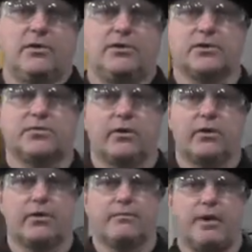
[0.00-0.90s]
just
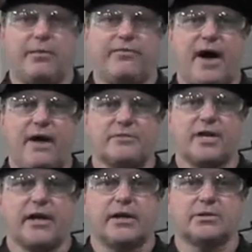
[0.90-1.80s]
for maybe 5
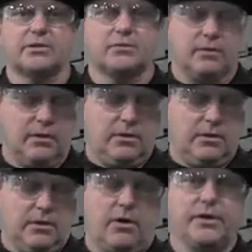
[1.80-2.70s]
seconds
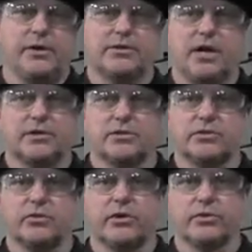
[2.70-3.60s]
on your tungsten
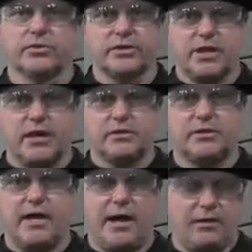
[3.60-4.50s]
so it cools the
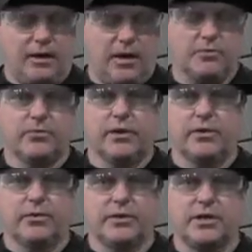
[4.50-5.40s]
tungsten down. It helps really
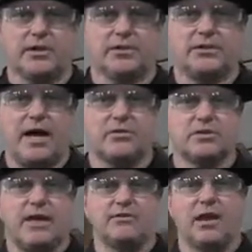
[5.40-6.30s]
cool the tungsten down,
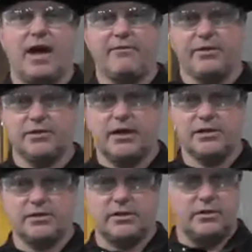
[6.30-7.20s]
saves the life of the
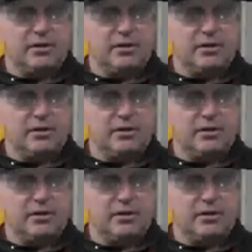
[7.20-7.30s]
tungsten.